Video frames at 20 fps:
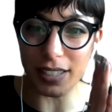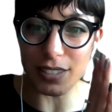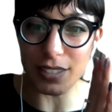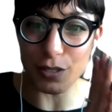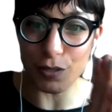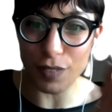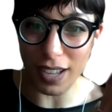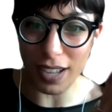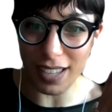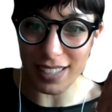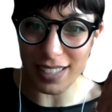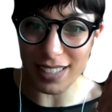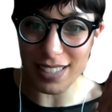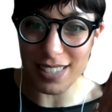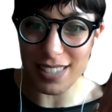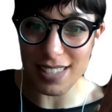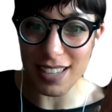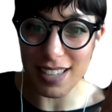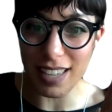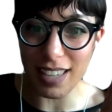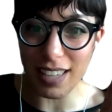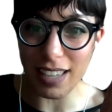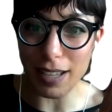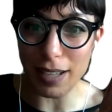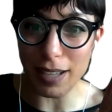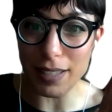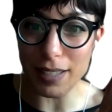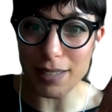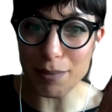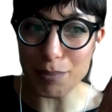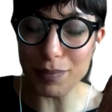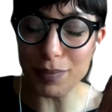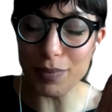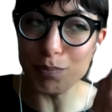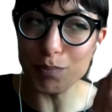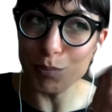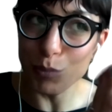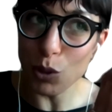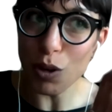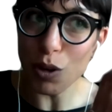device,
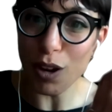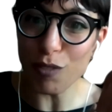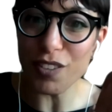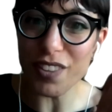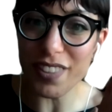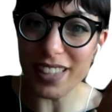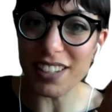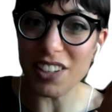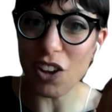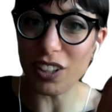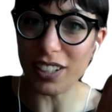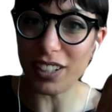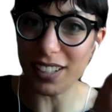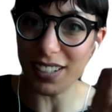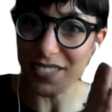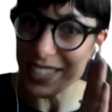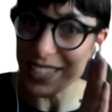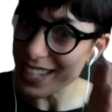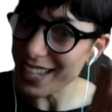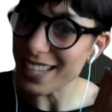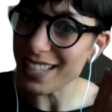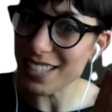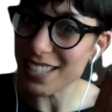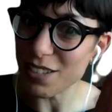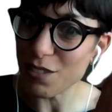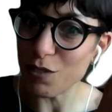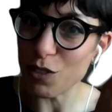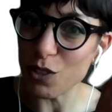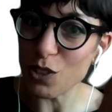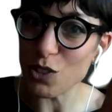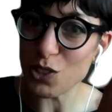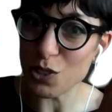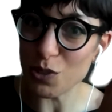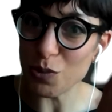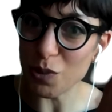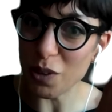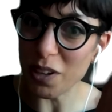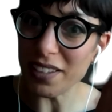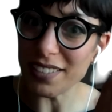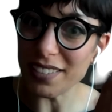more often than not, kind of stays at
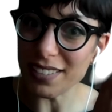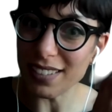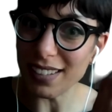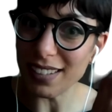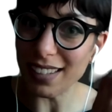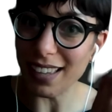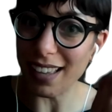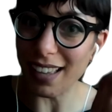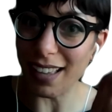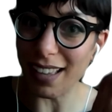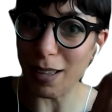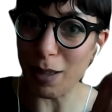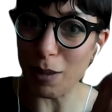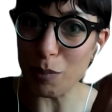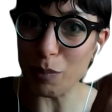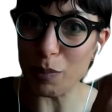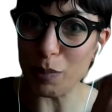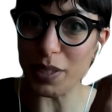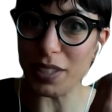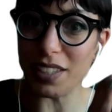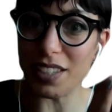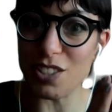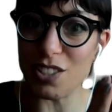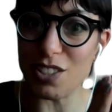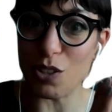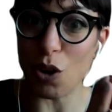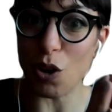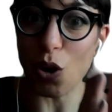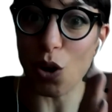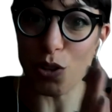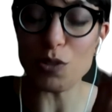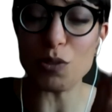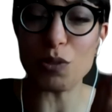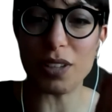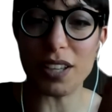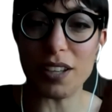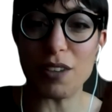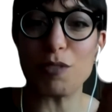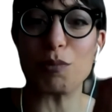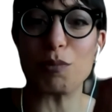version 1 because they're also
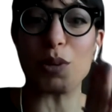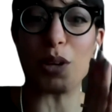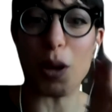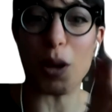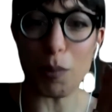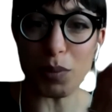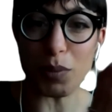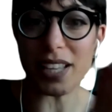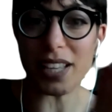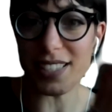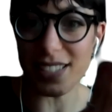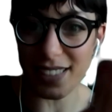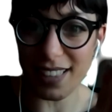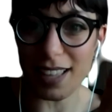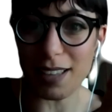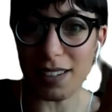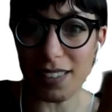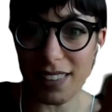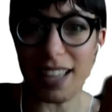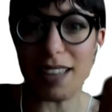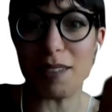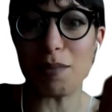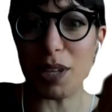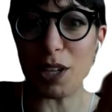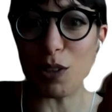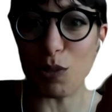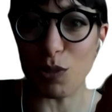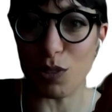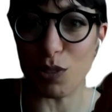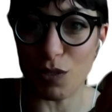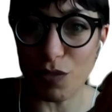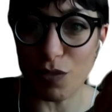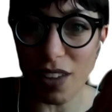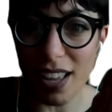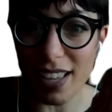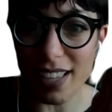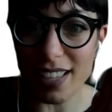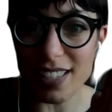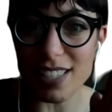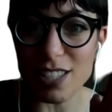kind of monopolizing that medical
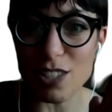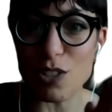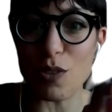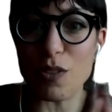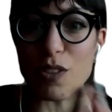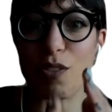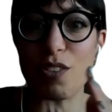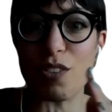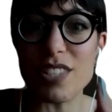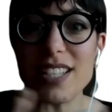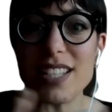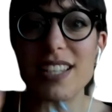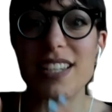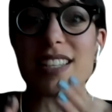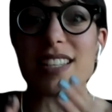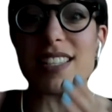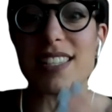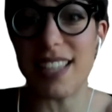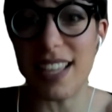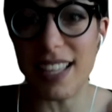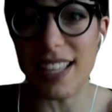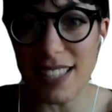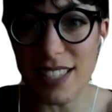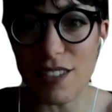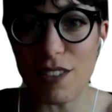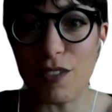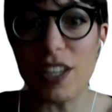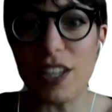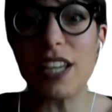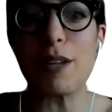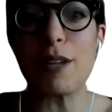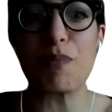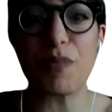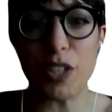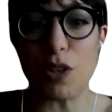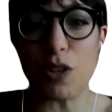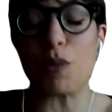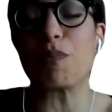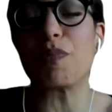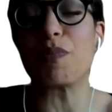device, and so there isn't an incentive,
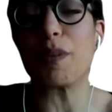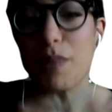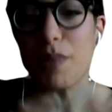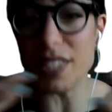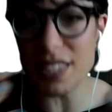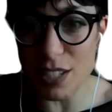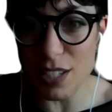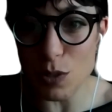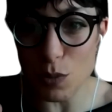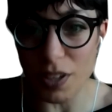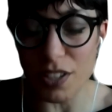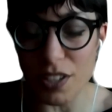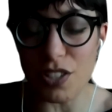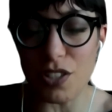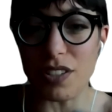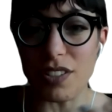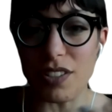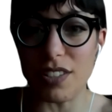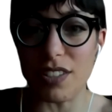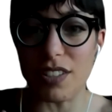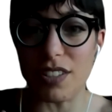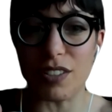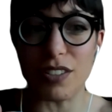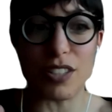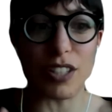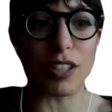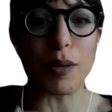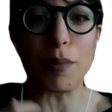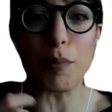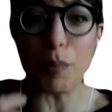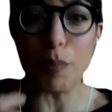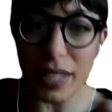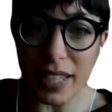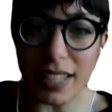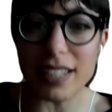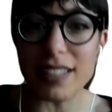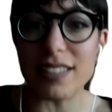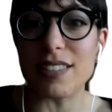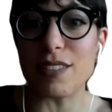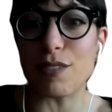business-wise, to
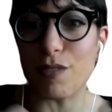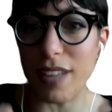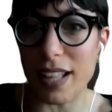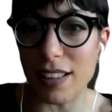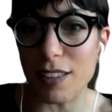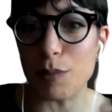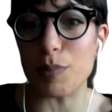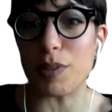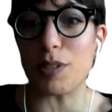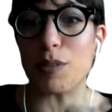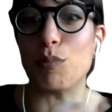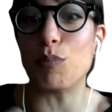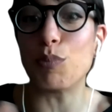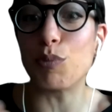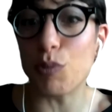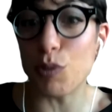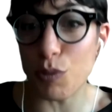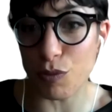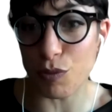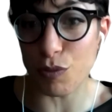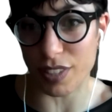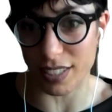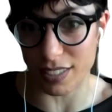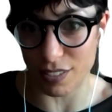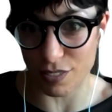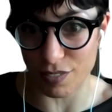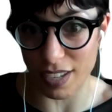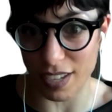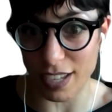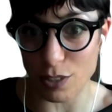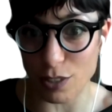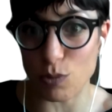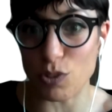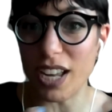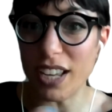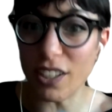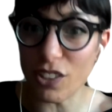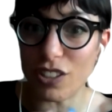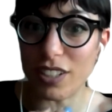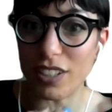compete and develop and improve that device,
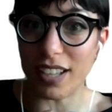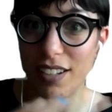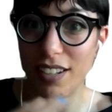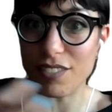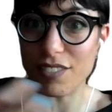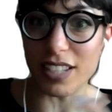which actually kind